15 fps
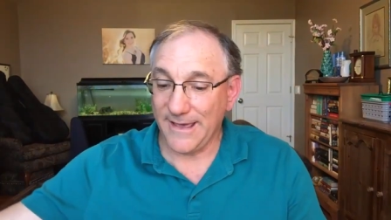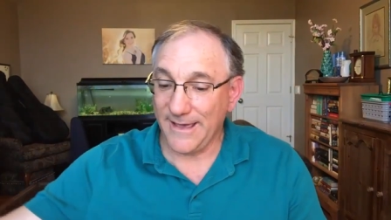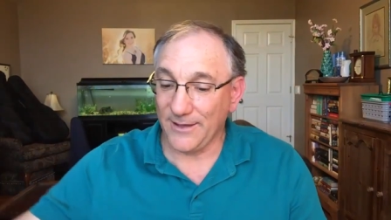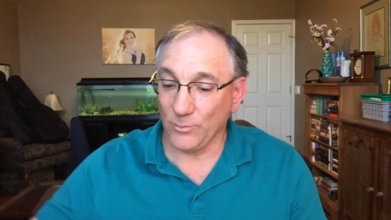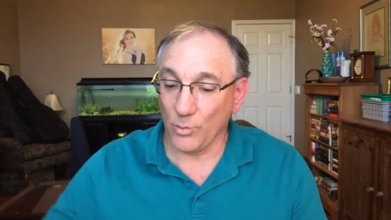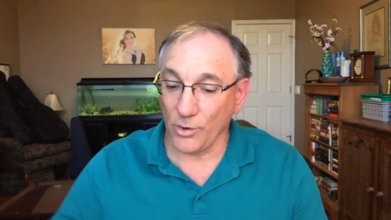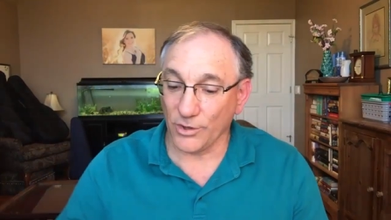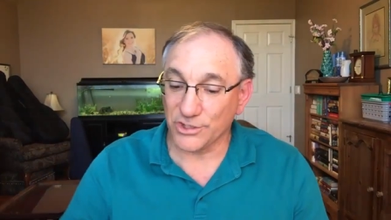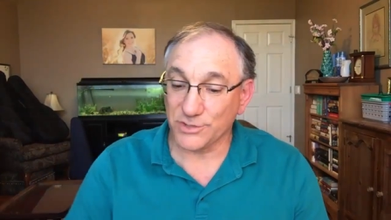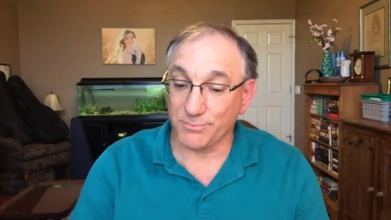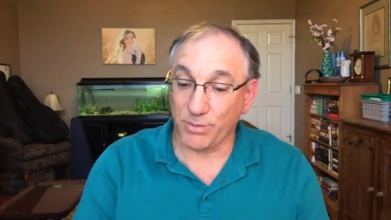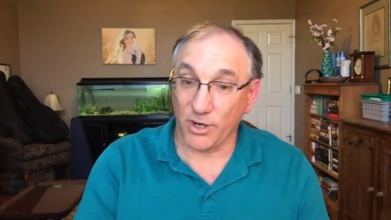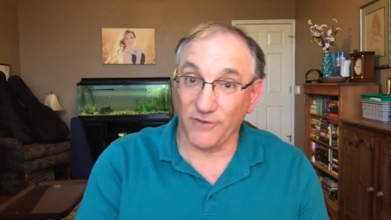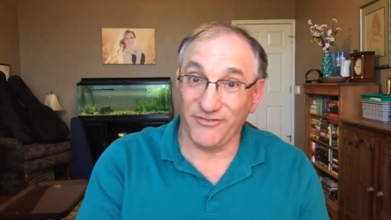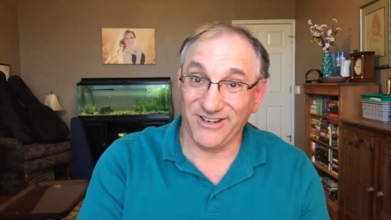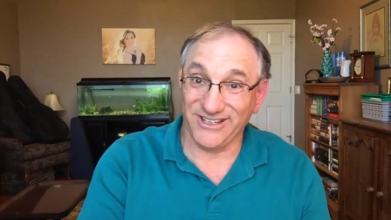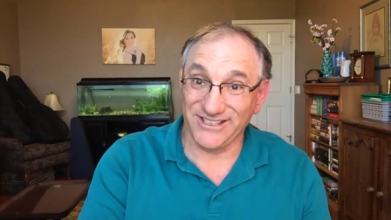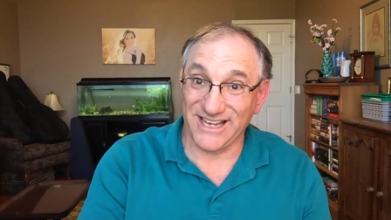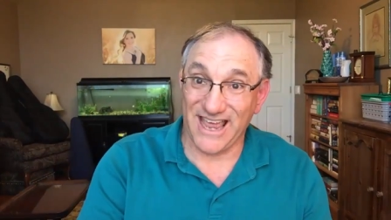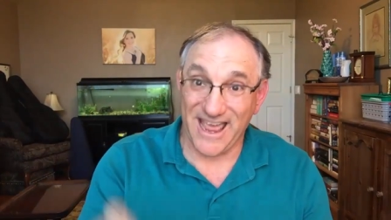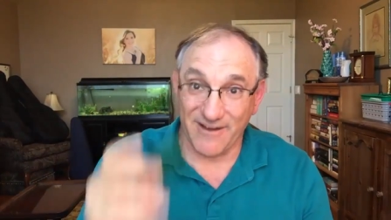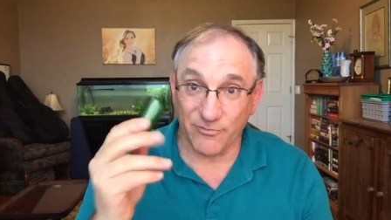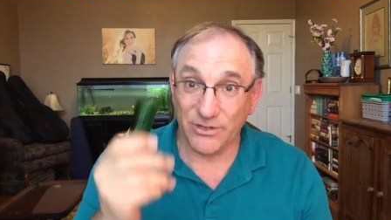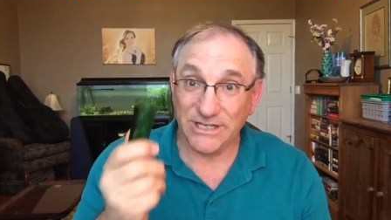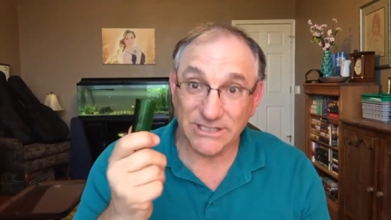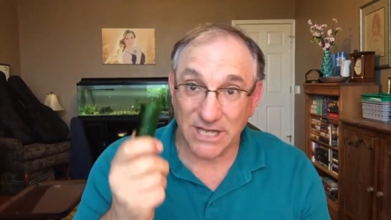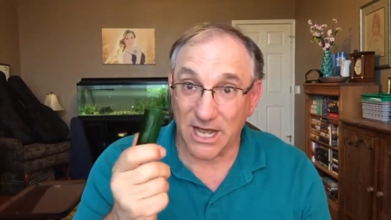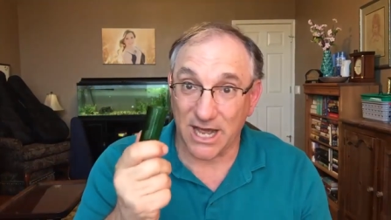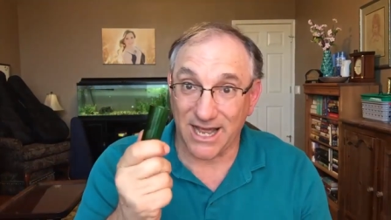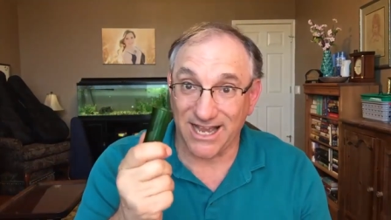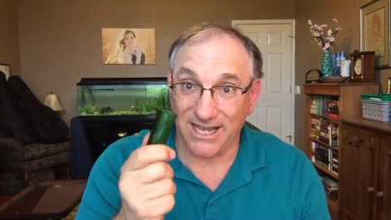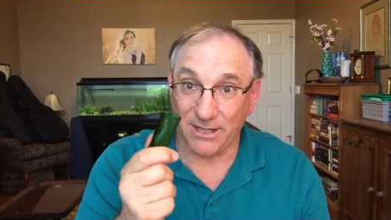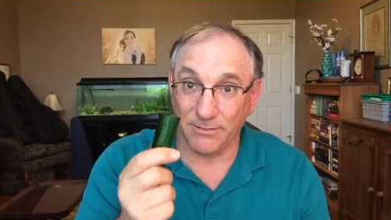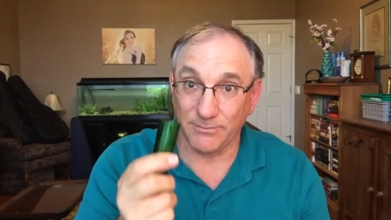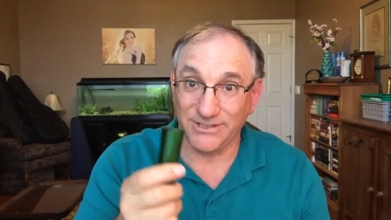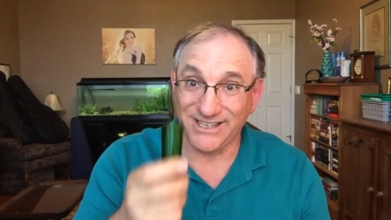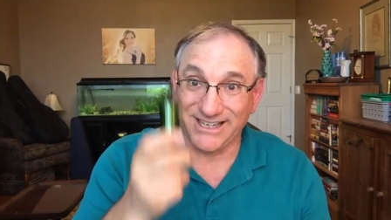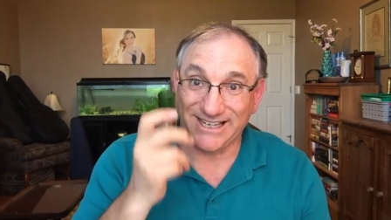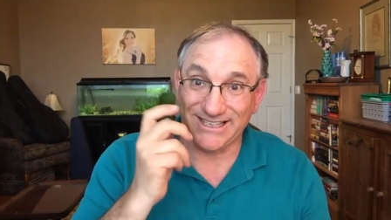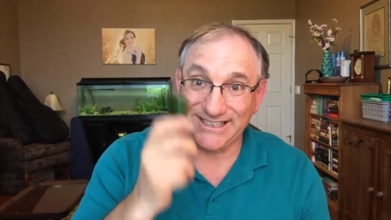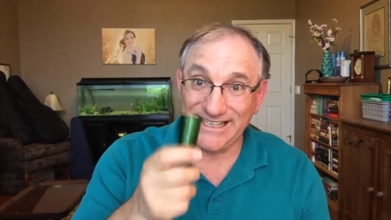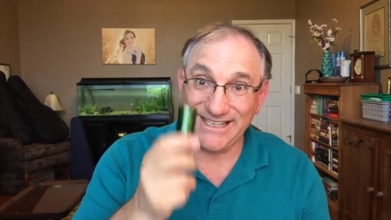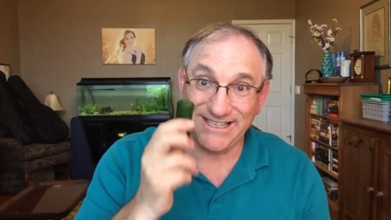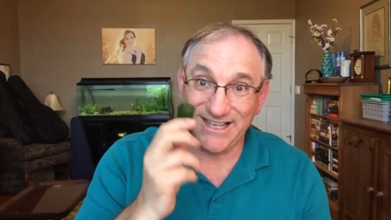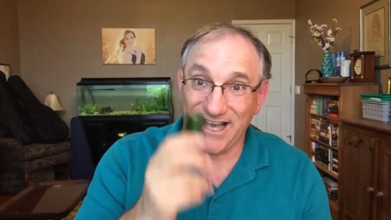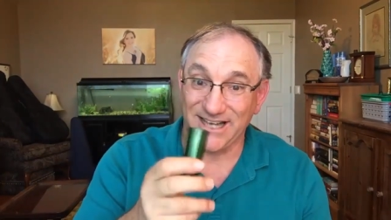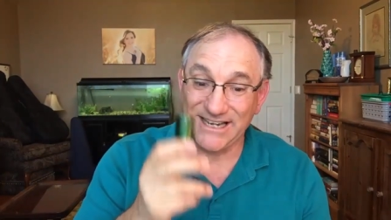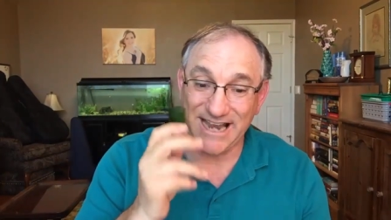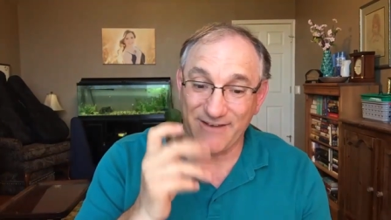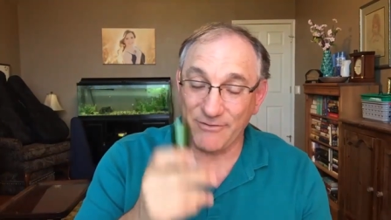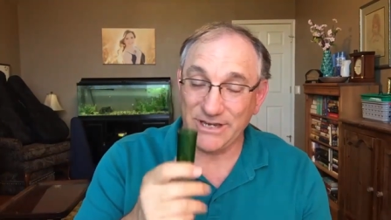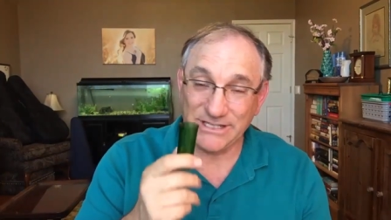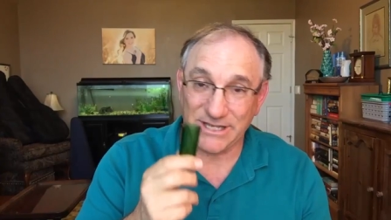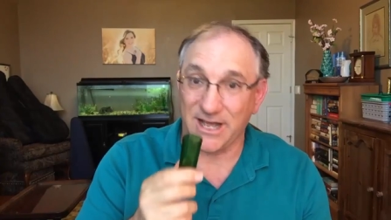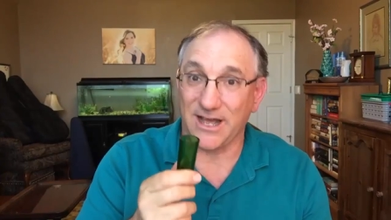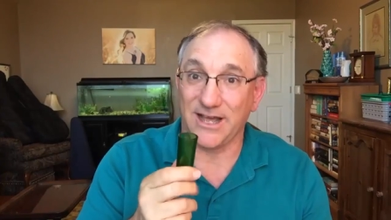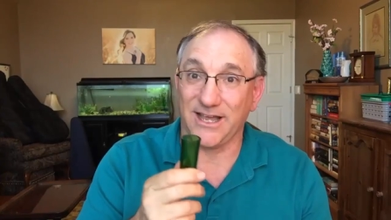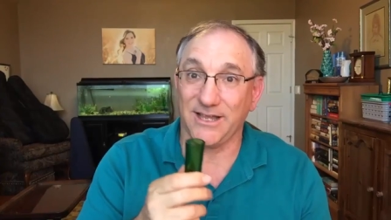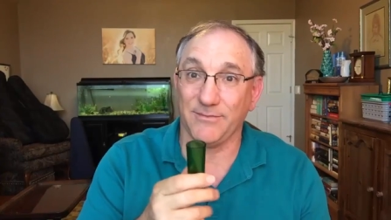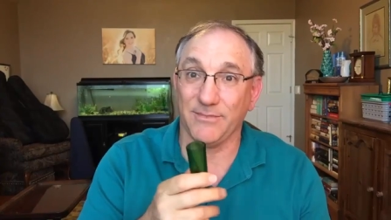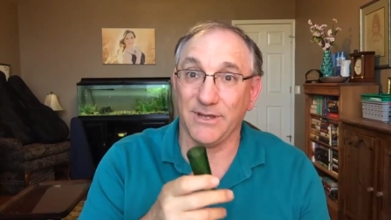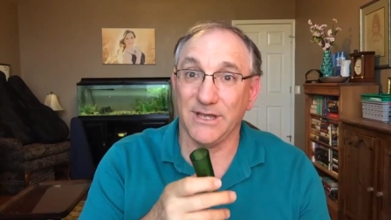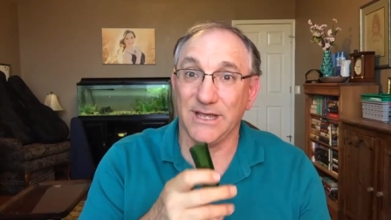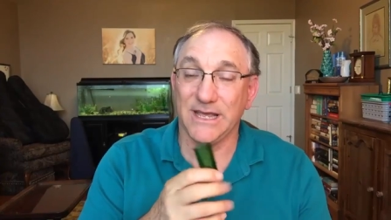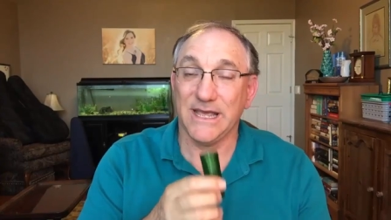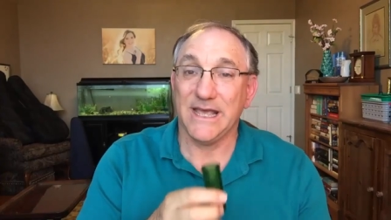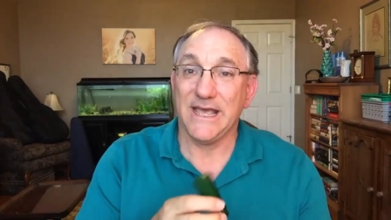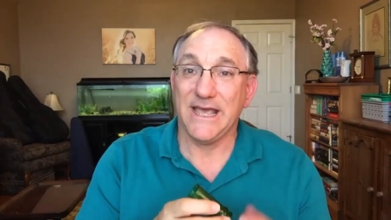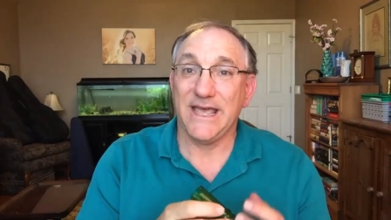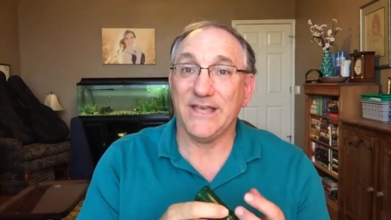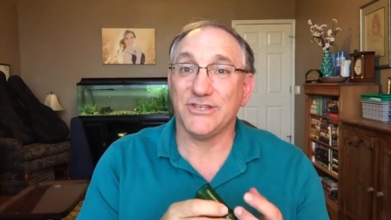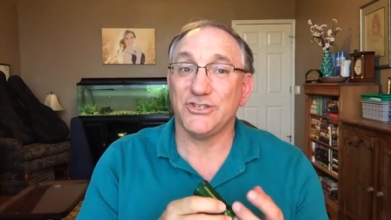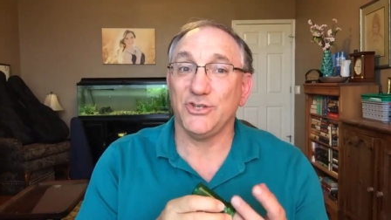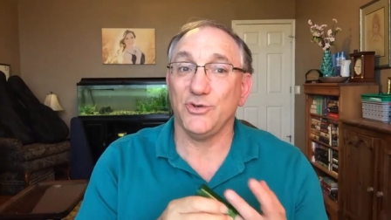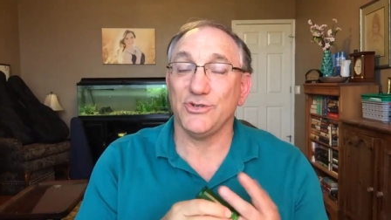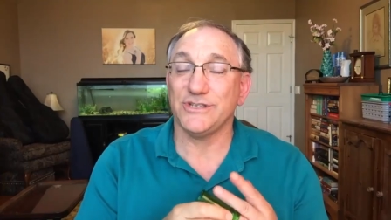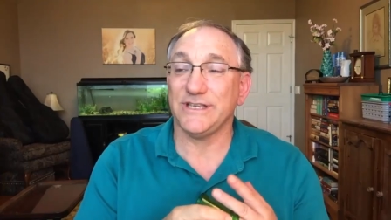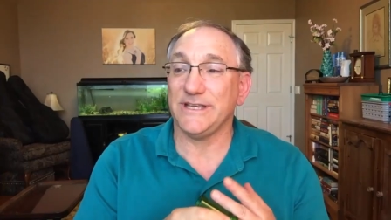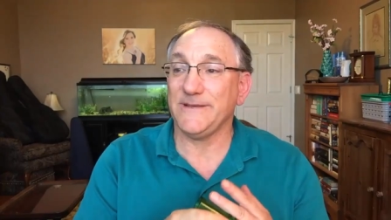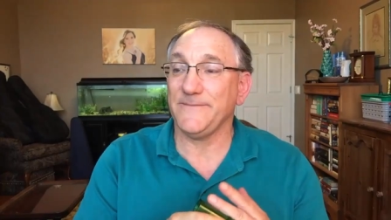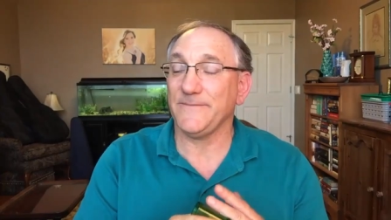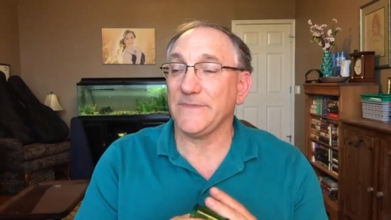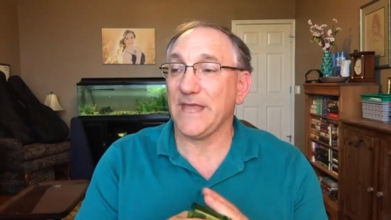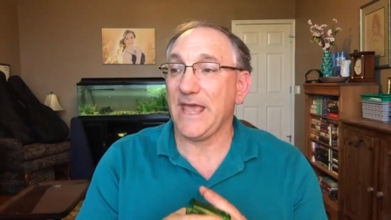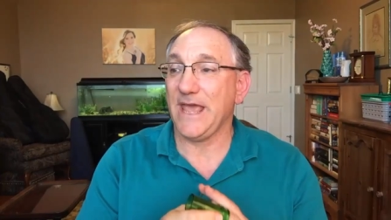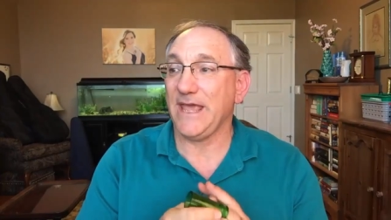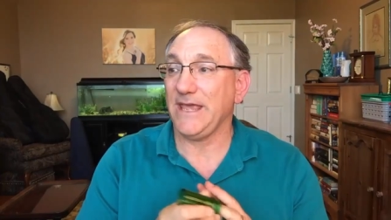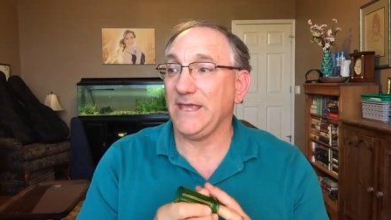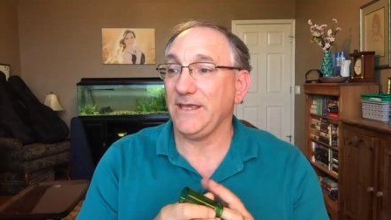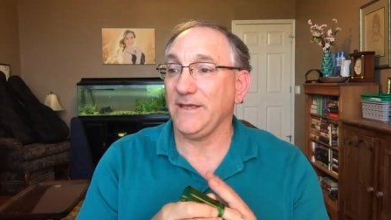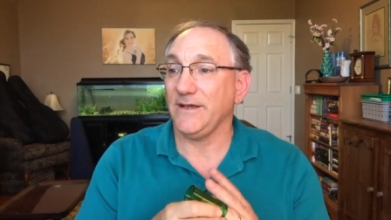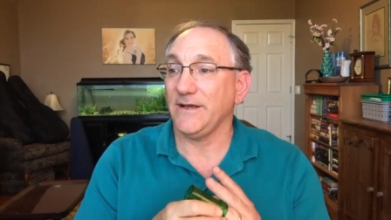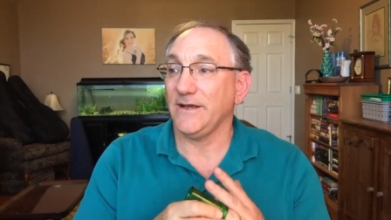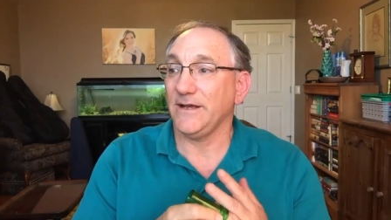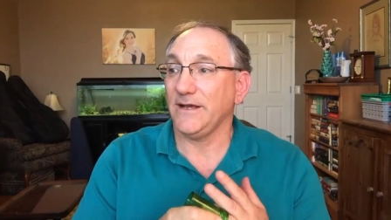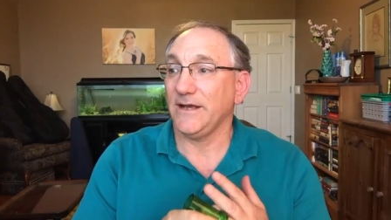and works perfect every time to get a clean cut every time is using a,